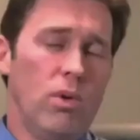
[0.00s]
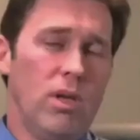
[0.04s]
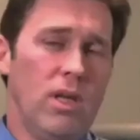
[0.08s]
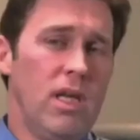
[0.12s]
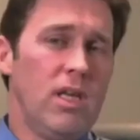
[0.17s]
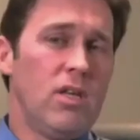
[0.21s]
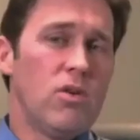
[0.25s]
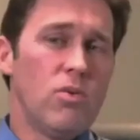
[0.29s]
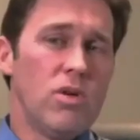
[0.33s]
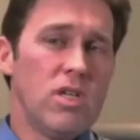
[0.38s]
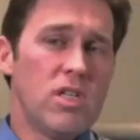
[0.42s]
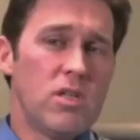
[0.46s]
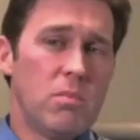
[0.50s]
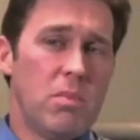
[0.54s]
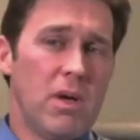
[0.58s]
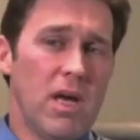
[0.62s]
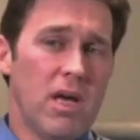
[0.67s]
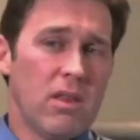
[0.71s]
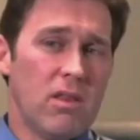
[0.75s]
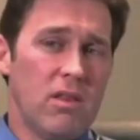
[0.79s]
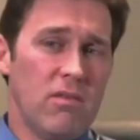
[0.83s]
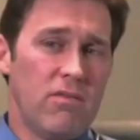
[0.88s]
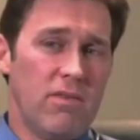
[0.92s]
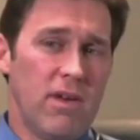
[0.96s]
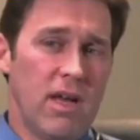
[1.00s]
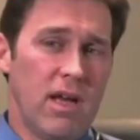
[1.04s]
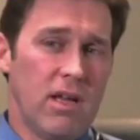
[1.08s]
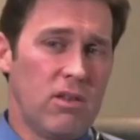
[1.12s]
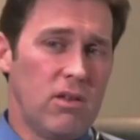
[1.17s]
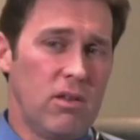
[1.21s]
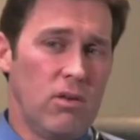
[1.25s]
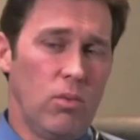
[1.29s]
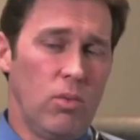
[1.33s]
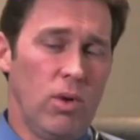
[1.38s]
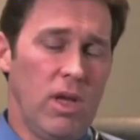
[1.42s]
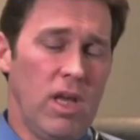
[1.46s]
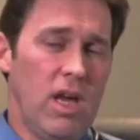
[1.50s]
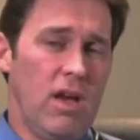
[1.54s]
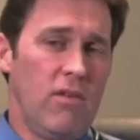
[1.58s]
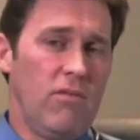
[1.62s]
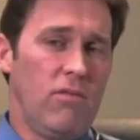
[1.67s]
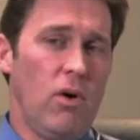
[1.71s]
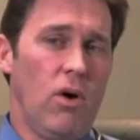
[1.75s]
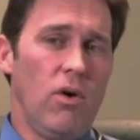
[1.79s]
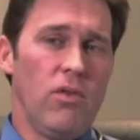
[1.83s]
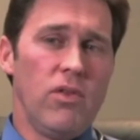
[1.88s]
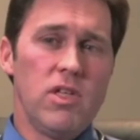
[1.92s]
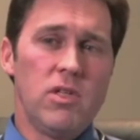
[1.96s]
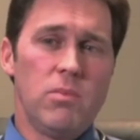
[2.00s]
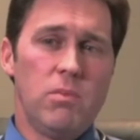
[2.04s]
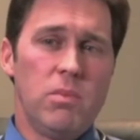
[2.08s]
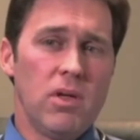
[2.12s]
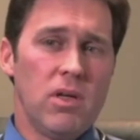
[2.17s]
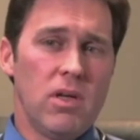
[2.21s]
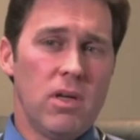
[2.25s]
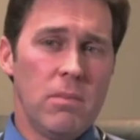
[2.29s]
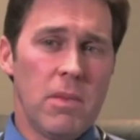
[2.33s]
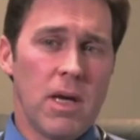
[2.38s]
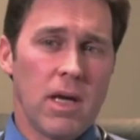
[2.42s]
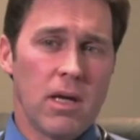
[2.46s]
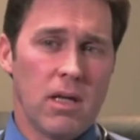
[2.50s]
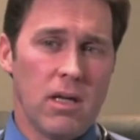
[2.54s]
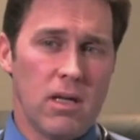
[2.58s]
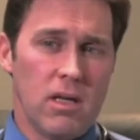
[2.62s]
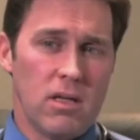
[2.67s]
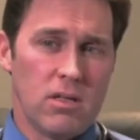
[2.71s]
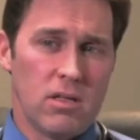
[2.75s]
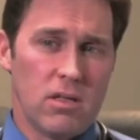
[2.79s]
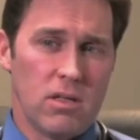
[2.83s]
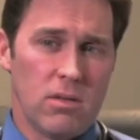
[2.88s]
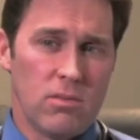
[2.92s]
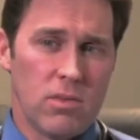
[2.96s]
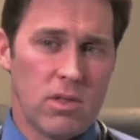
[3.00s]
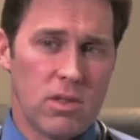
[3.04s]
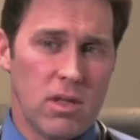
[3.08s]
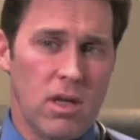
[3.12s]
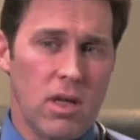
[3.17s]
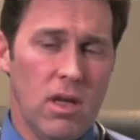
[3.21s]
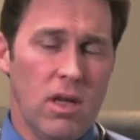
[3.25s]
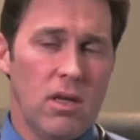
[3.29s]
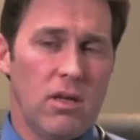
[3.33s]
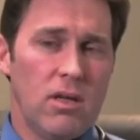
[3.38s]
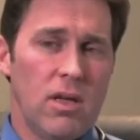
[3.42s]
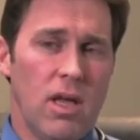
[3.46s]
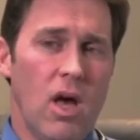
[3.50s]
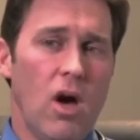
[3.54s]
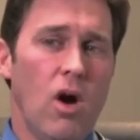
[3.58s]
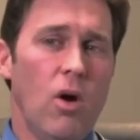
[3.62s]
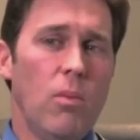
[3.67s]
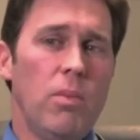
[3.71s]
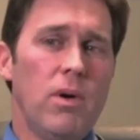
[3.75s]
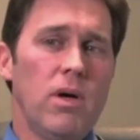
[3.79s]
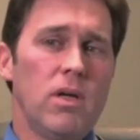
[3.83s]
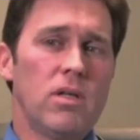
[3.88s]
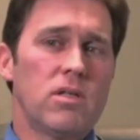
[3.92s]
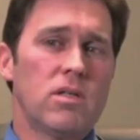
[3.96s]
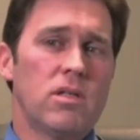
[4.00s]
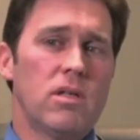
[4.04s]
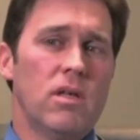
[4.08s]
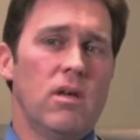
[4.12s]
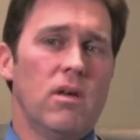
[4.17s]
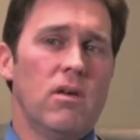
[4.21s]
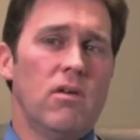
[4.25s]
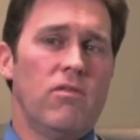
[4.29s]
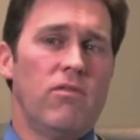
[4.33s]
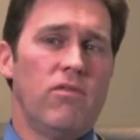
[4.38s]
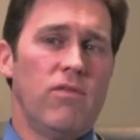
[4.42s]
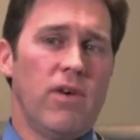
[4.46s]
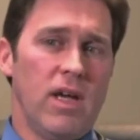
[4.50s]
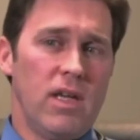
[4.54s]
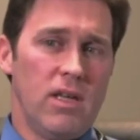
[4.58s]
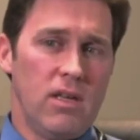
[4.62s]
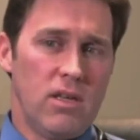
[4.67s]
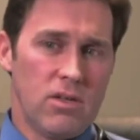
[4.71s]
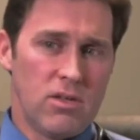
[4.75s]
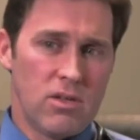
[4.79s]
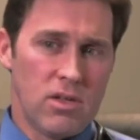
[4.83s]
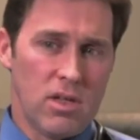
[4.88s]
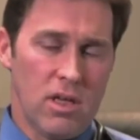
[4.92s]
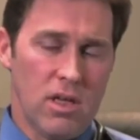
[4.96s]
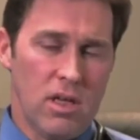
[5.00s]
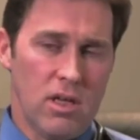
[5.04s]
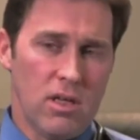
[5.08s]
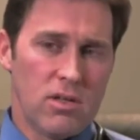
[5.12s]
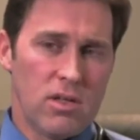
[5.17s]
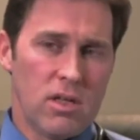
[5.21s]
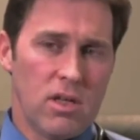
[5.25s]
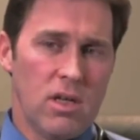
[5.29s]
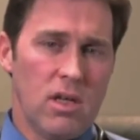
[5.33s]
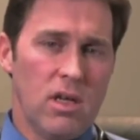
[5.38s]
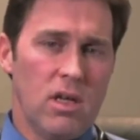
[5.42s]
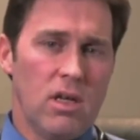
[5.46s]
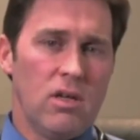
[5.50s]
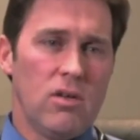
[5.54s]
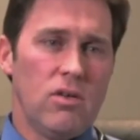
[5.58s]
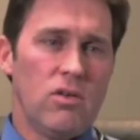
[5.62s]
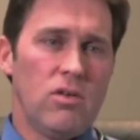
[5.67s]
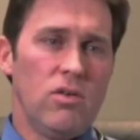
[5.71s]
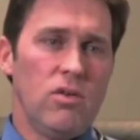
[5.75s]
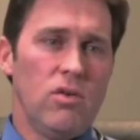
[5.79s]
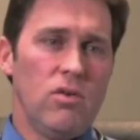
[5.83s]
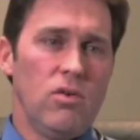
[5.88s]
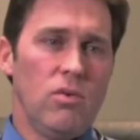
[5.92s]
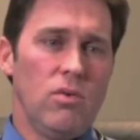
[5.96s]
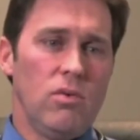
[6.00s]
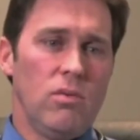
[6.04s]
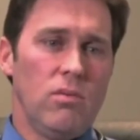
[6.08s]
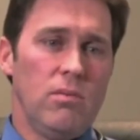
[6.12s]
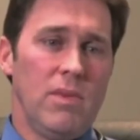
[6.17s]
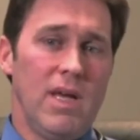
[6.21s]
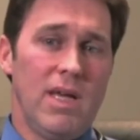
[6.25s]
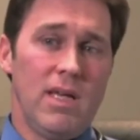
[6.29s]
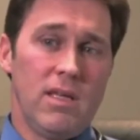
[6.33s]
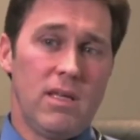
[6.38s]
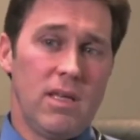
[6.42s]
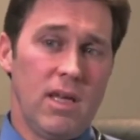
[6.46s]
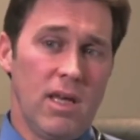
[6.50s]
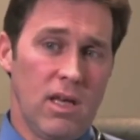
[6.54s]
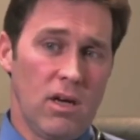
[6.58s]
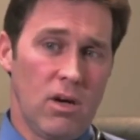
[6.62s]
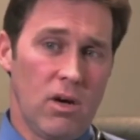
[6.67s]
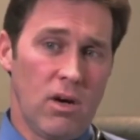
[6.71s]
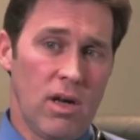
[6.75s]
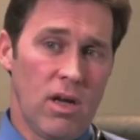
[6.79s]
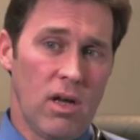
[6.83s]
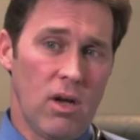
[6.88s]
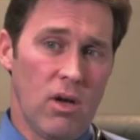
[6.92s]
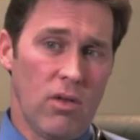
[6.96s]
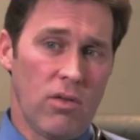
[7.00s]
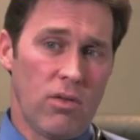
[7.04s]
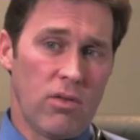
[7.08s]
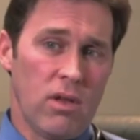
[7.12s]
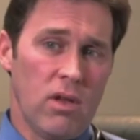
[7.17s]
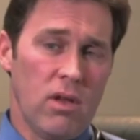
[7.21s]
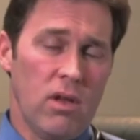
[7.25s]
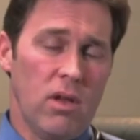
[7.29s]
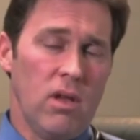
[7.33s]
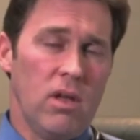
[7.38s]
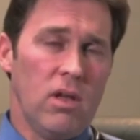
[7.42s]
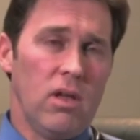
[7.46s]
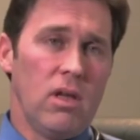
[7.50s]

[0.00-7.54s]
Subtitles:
We need to respect the fact that we have all these built-in mechanisms to help us fight disease, to maintain our health.